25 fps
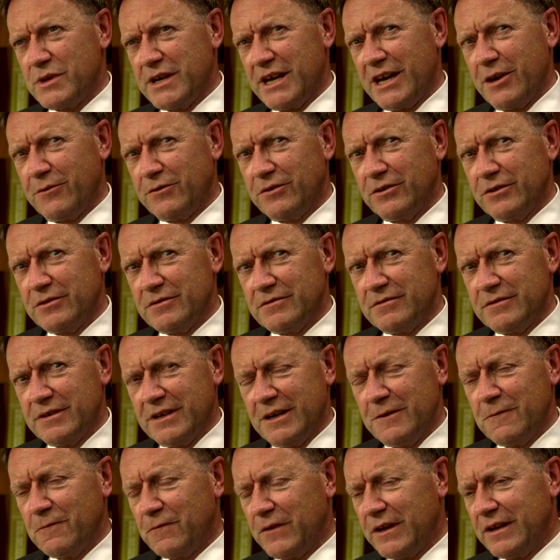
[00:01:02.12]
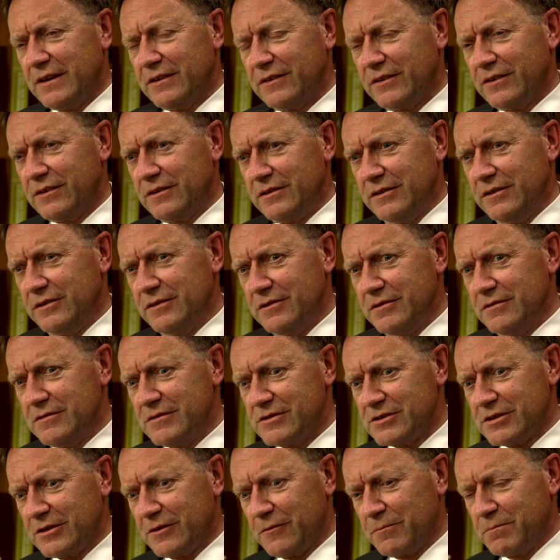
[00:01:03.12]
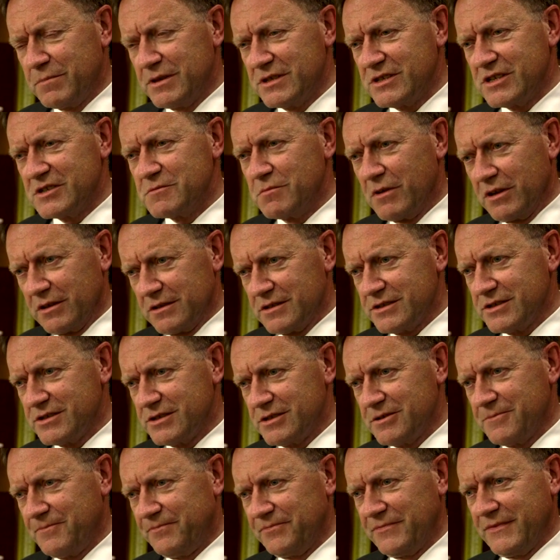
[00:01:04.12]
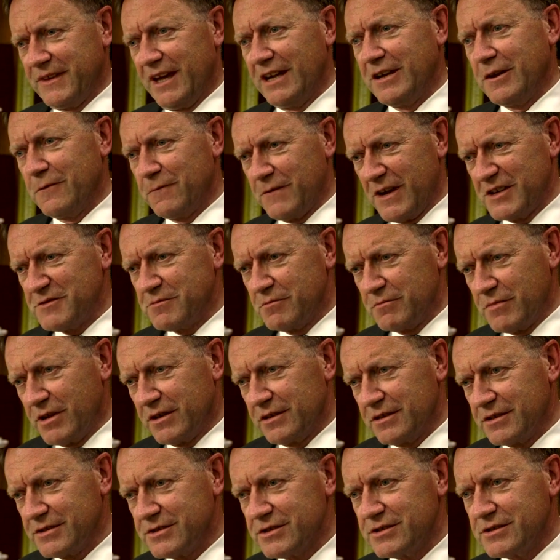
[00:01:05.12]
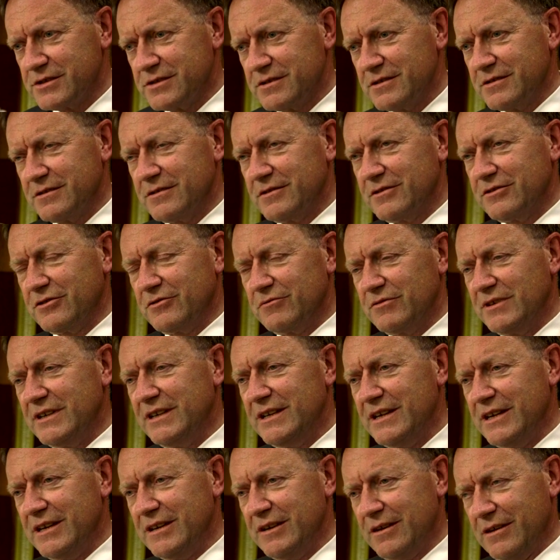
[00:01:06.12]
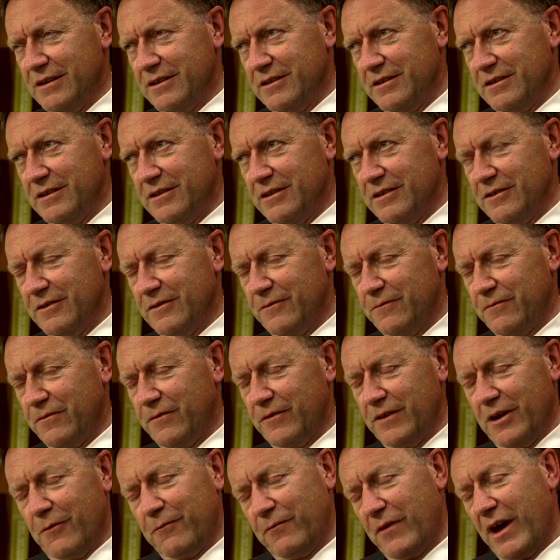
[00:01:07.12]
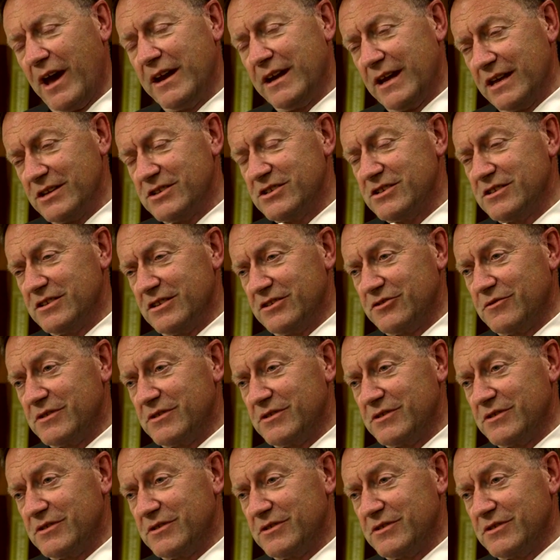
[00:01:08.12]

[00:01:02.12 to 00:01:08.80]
We have to invent new sort of business models and investment models to really finance the